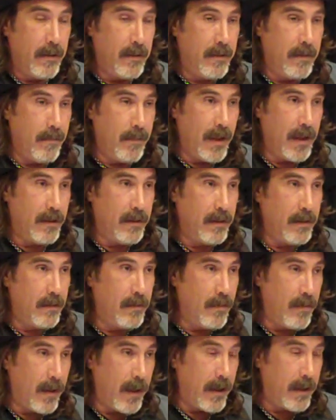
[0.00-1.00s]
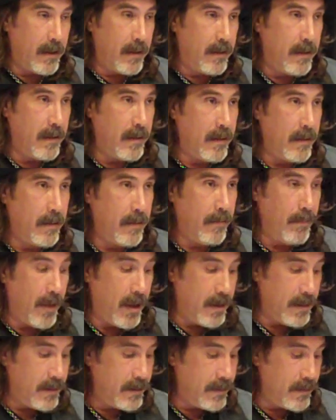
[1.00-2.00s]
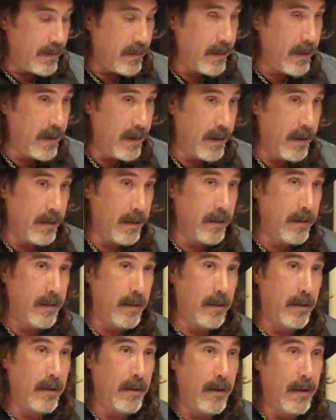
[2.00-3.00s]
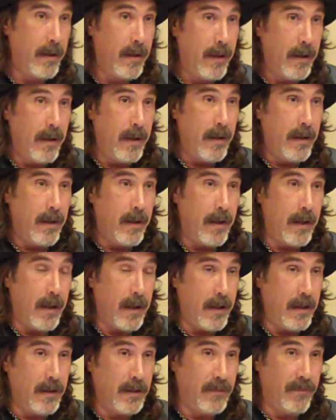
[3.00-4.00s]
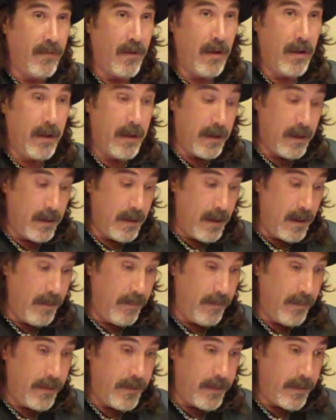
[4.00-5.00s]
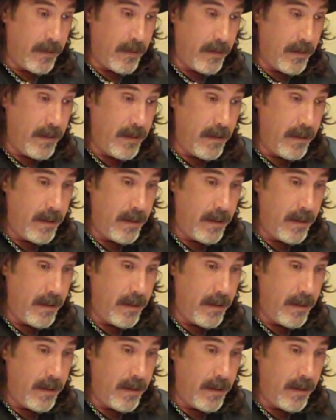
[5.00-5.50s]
demented crack monster, and he's fallen in love with her.